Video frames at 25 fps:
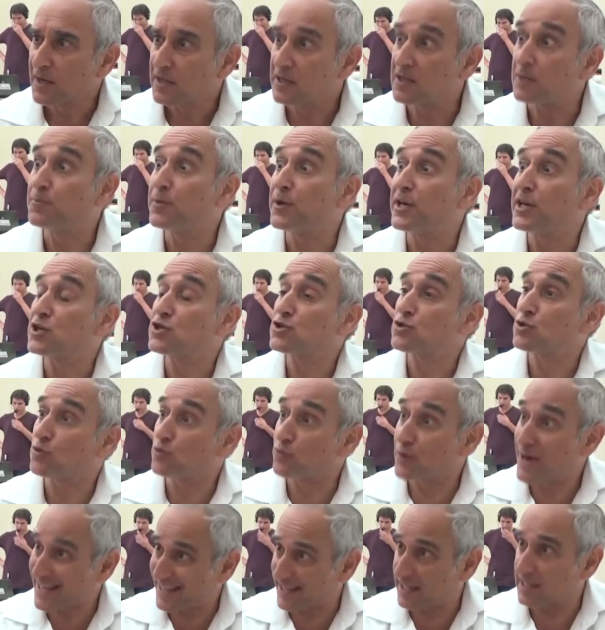The British should
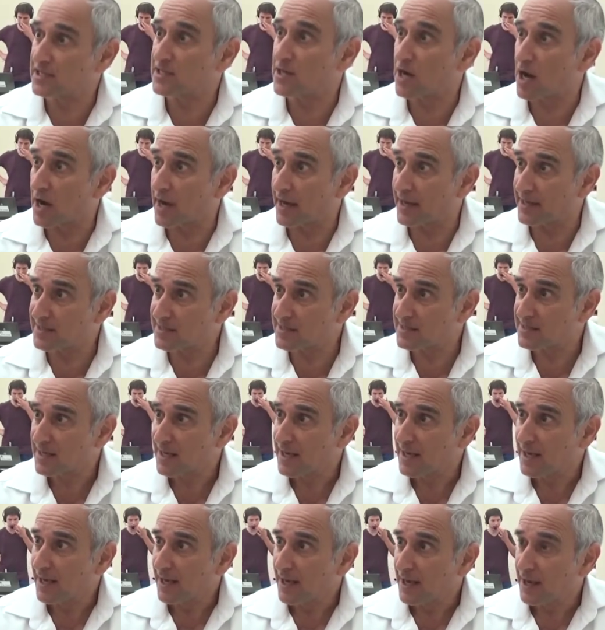recognise,
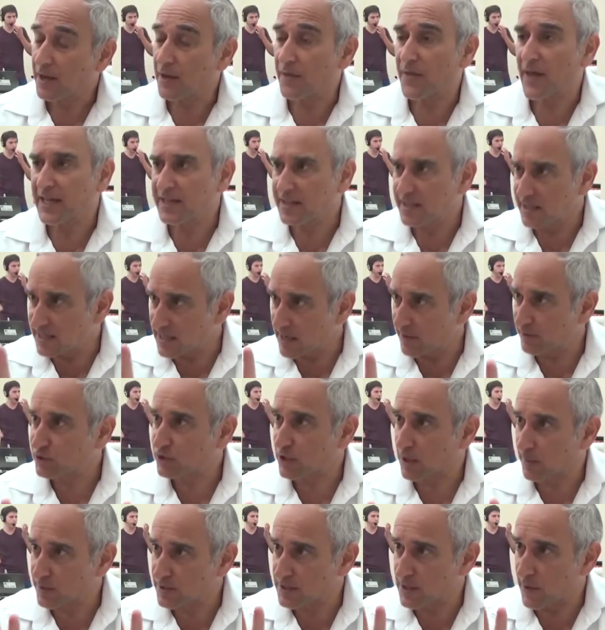they did enough
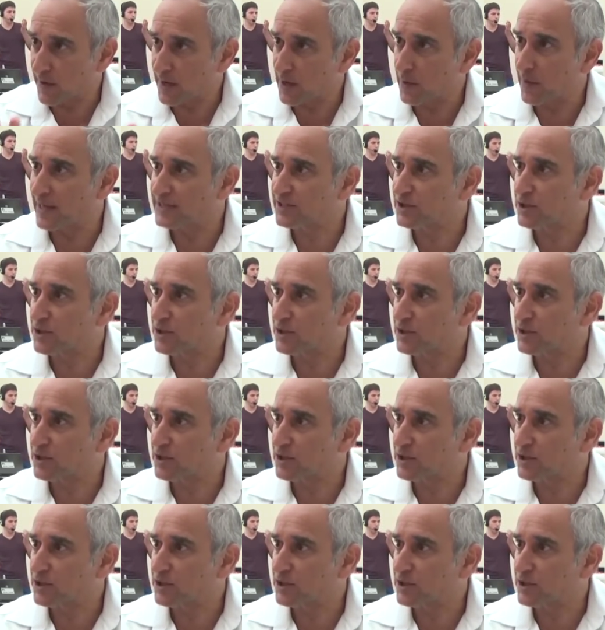troubles here anyway,